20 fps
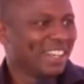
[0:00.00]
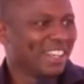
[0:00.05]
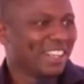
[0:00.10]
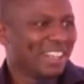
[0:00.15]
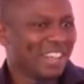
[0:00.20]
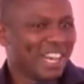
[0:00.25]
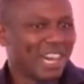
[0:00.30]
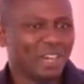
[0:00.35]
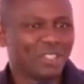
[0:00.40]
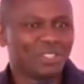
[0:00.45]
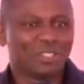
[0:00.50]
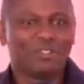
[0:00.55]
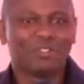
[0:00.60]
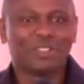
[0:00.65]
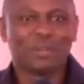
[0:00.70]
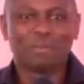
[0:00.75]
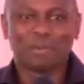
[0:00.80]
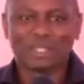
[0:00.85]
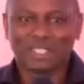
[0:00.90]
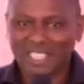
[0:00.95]
House
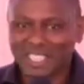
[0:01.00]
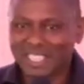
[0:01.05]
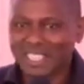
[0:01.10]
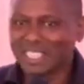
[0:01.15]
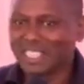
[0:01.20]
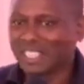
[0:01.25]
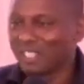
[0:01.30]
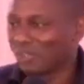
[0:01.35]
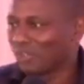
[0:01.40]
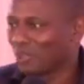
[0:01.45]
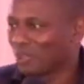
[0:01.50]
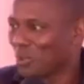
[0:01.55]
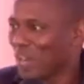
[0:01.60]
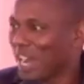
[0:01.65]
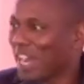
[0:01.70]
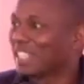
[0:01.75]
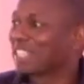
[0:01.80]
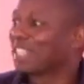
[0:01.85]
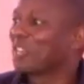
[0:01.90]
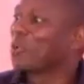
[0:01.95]
of Representatives to
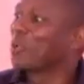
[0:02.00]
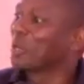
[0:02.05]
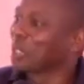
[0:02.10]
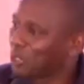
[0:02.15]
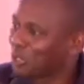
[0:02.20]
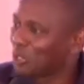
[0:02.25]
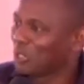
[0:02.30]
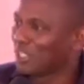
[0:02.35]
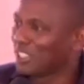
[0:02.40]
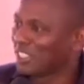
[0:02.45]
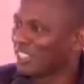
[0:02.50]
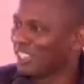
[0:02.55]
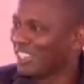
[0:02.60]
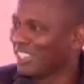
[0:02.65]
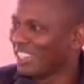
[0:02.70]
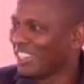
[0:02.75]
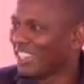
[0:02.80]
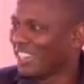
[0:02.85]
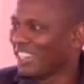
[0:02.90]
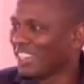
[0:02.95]
ask questions
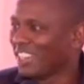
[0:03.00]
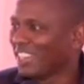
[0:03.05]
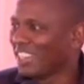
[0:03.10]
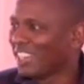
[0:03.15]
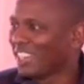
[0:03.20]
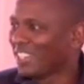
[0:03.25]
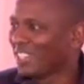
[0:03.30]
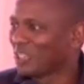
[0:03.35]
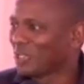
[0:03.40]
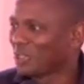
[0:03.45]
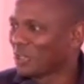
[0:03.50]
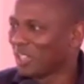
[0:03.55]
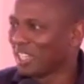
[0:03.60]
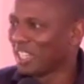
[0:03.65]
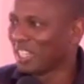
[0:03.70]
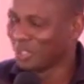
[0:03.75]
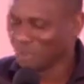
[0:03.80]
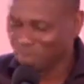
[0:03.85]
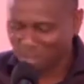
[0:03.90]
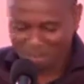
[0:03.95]
so
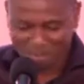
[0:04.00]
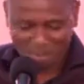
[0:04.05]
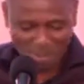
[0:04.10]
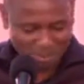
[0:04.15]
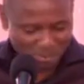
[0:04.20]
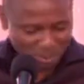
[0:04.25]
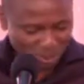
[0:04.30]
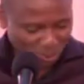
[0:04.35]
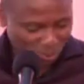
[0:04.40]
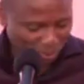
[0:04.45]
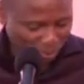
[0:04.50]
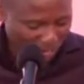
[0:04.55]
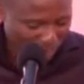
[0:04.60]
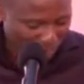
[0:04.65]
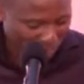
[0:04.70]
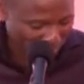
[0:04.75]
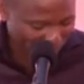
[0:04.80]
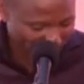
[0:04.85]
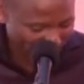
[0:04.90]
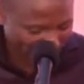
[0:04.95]
that you may be able to
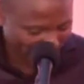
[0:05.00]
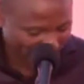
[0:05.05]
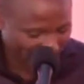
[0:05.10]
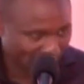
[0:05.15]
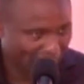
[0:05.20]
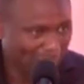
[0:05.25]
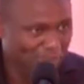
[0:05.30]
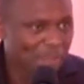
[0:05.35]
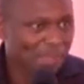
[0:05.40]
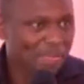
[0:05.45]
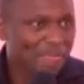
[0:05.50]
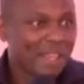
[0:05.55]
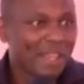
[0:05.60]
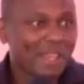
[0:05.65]
come and answer them.